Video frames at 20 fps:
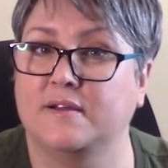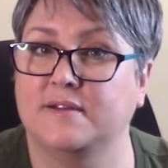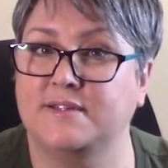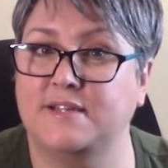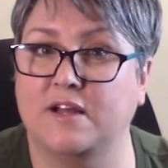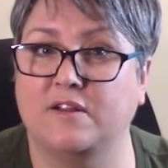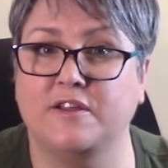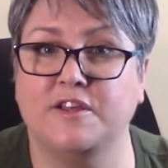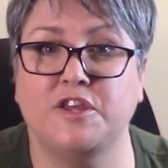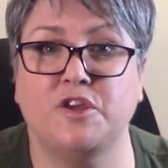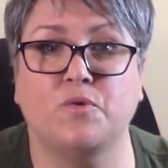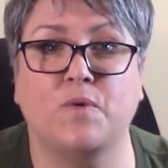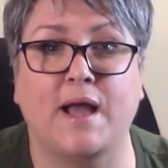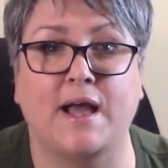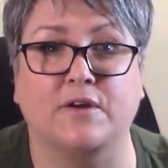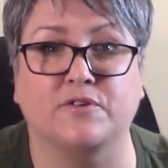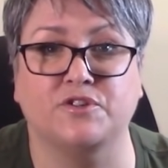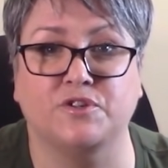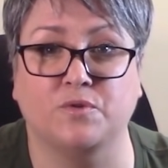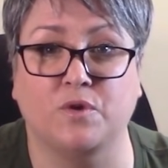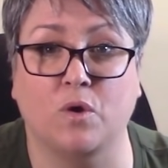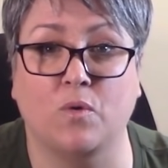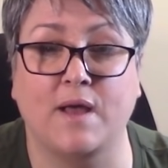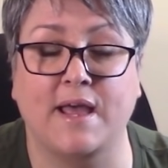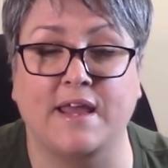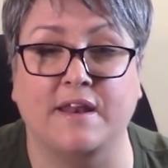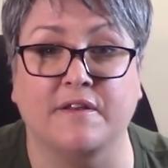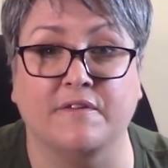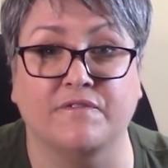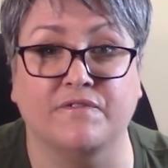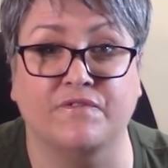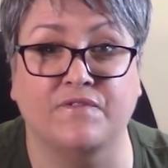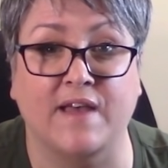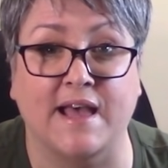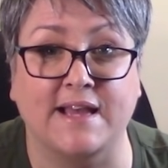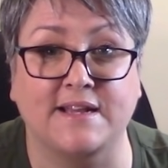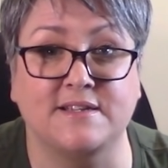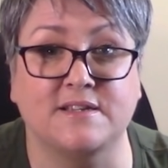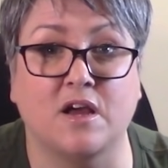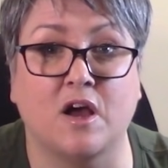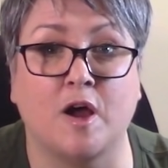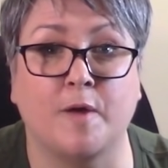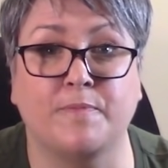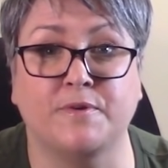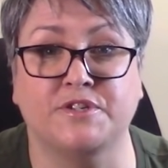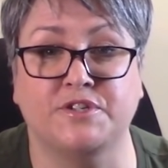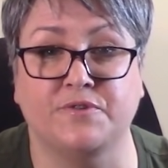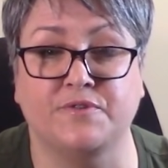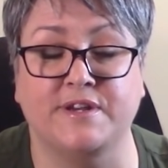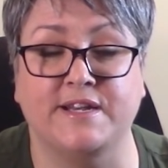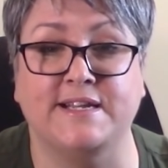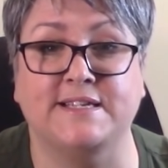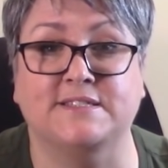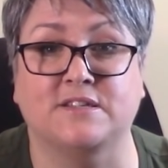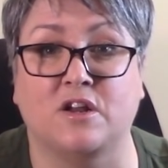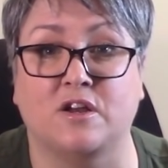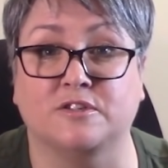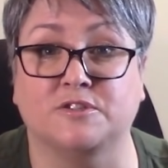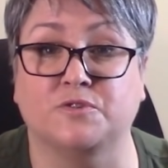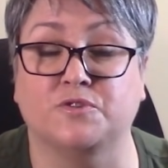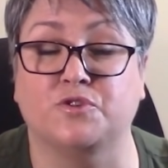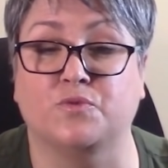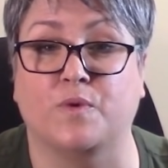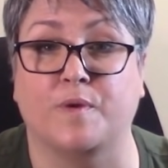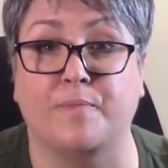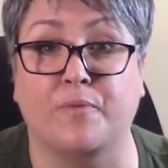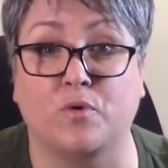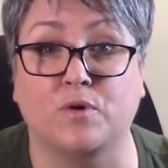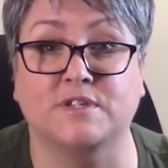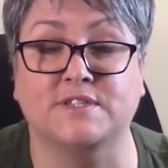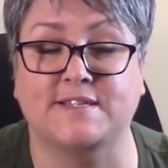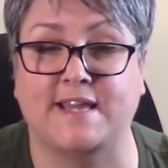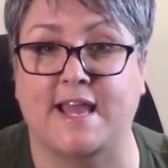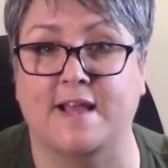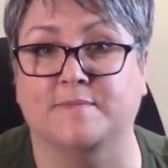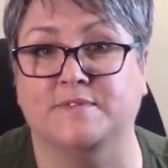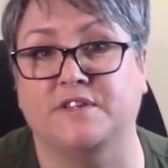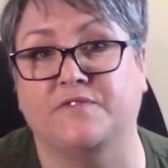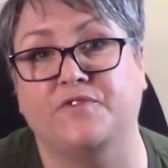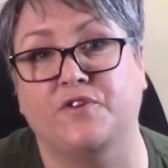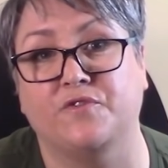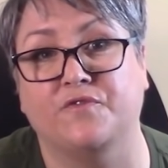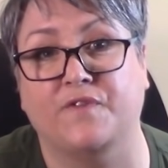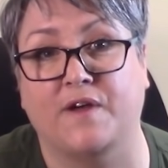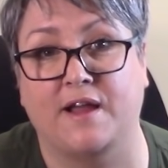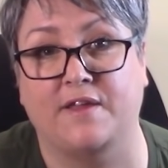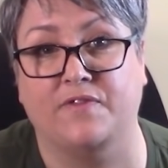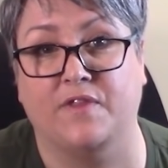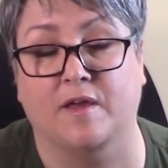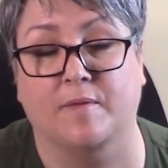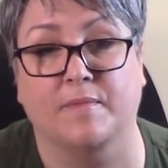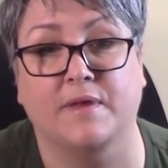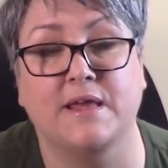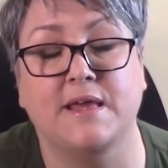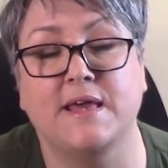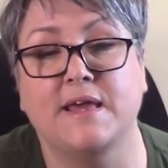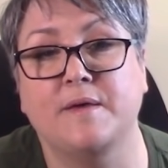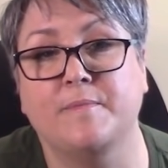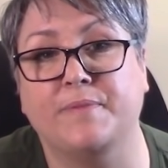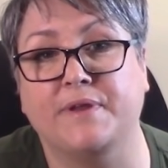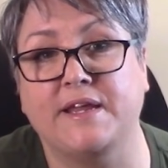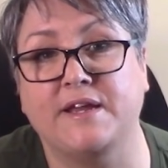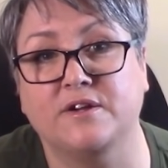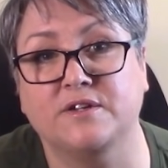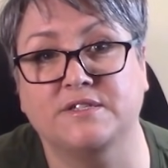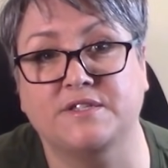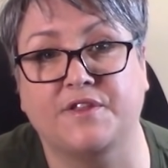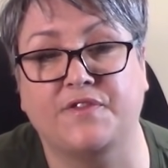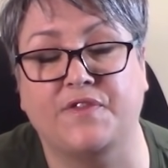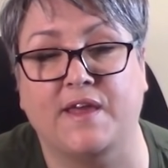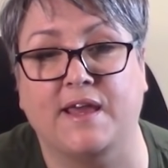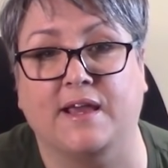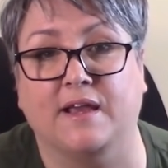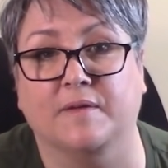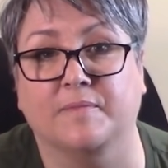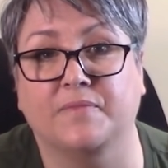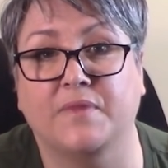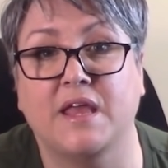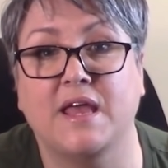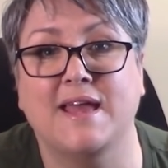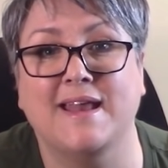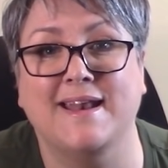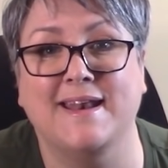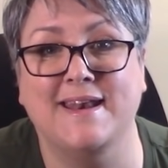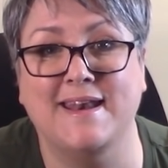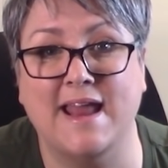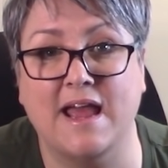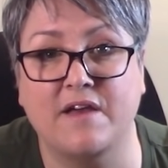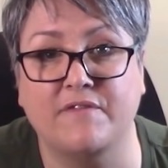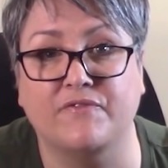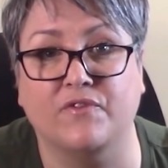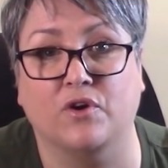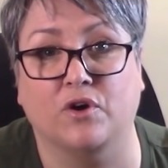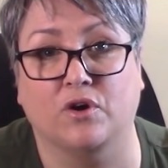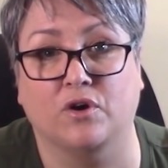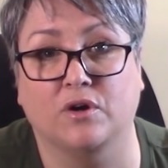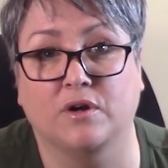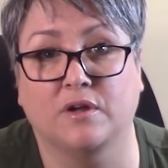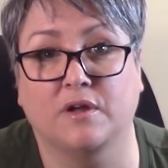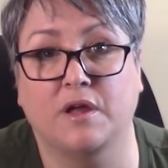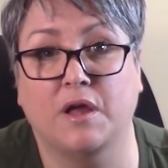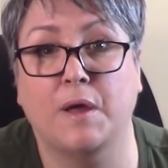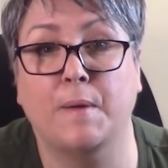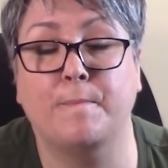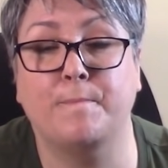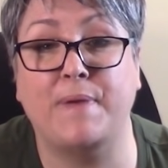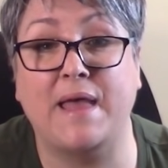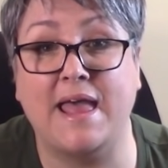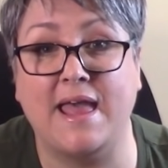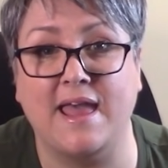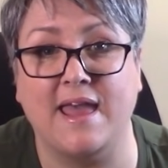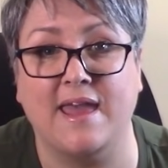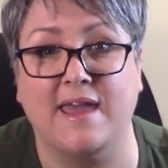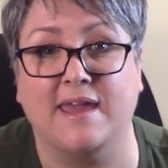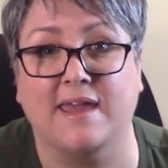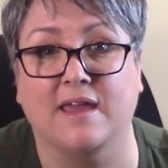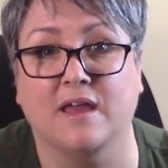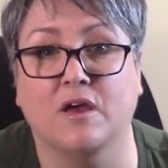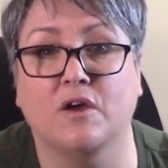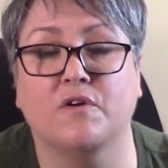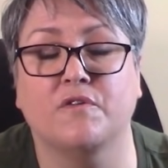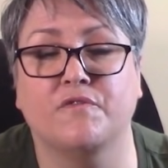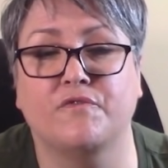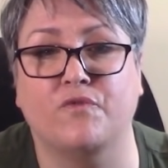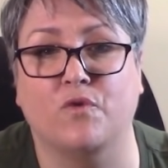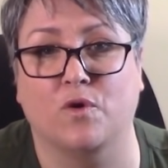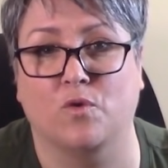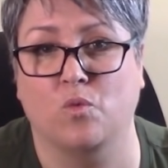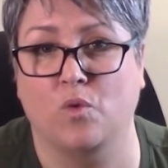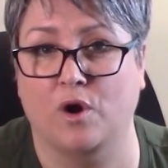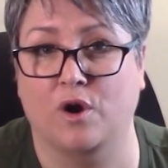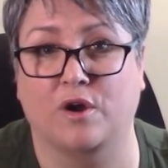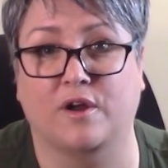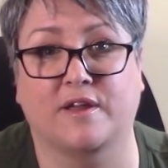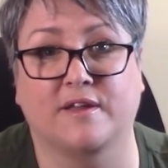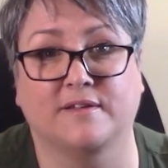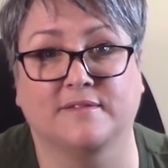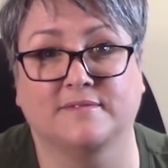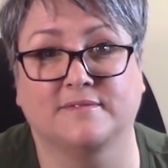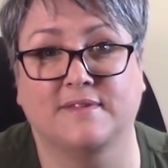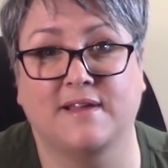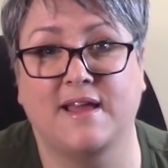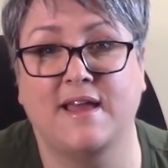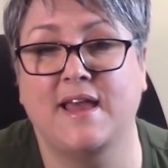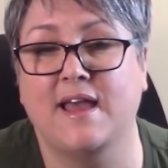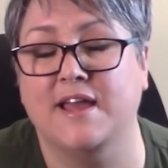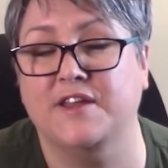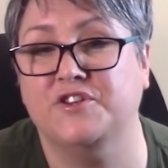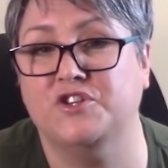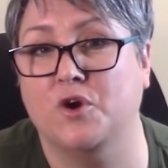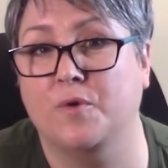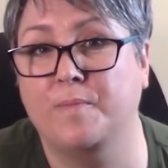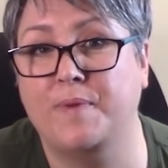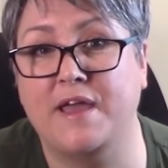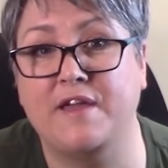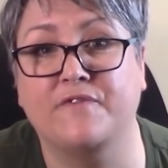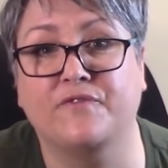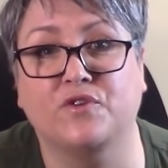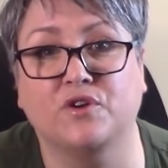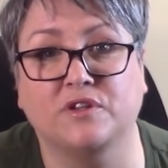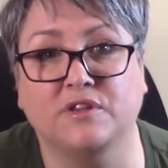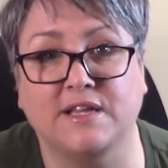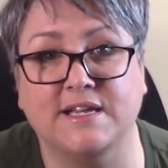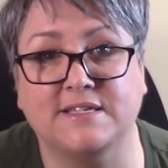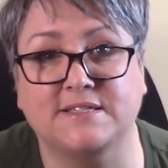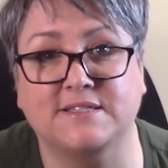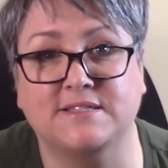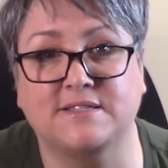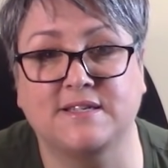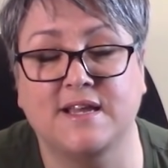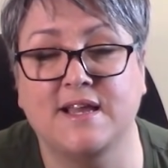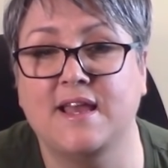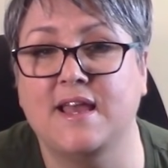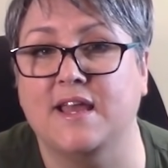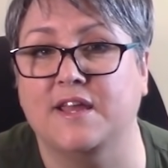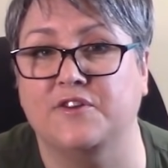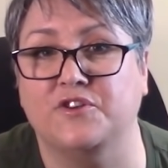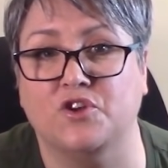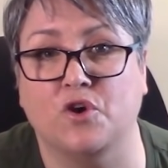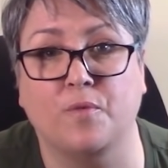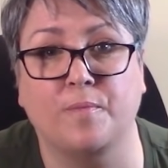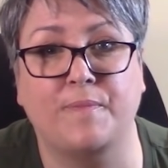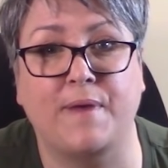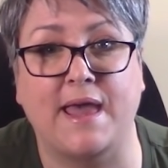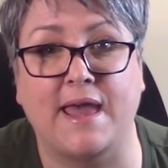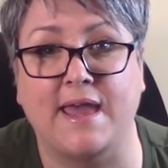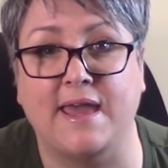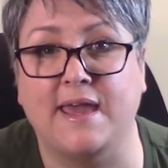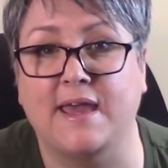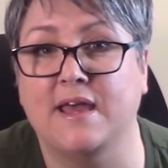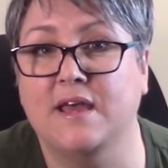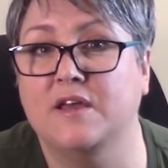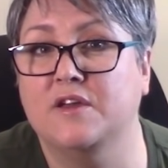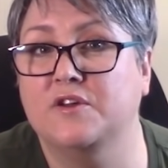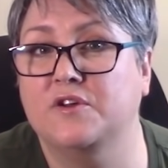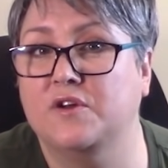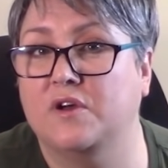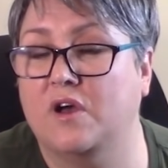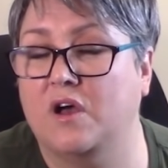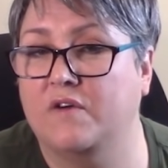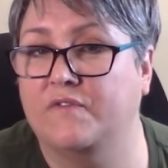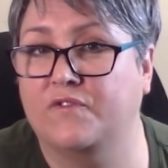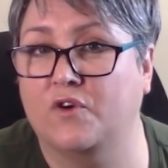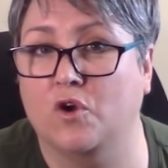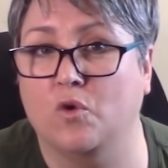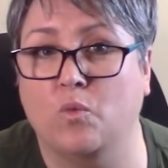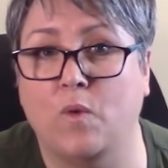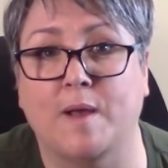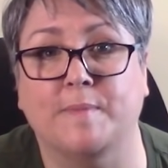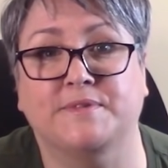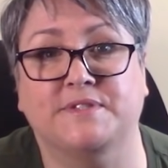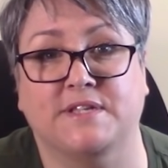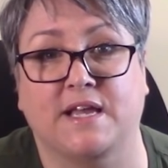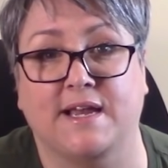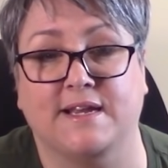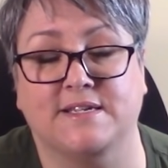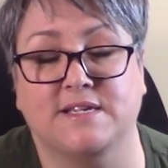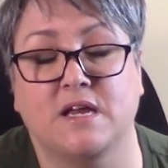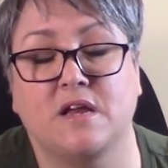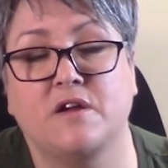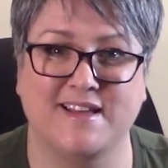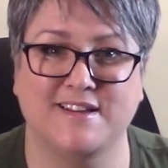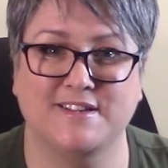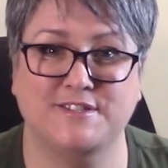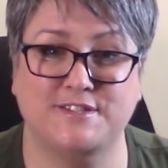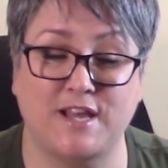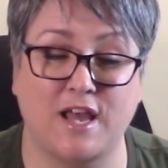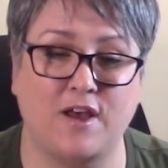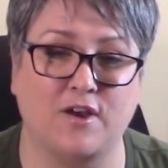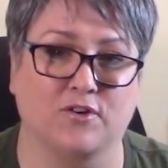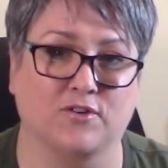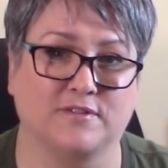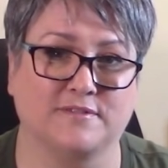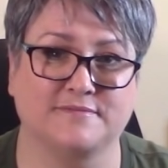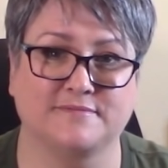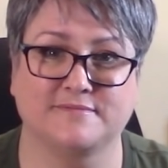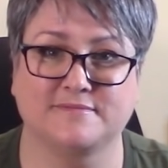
telling you how to go ahead and vet opportunities and also to report scams if you find them. But here's the thing, never pay for work. And don't pay for a list, and don't pay for a website. So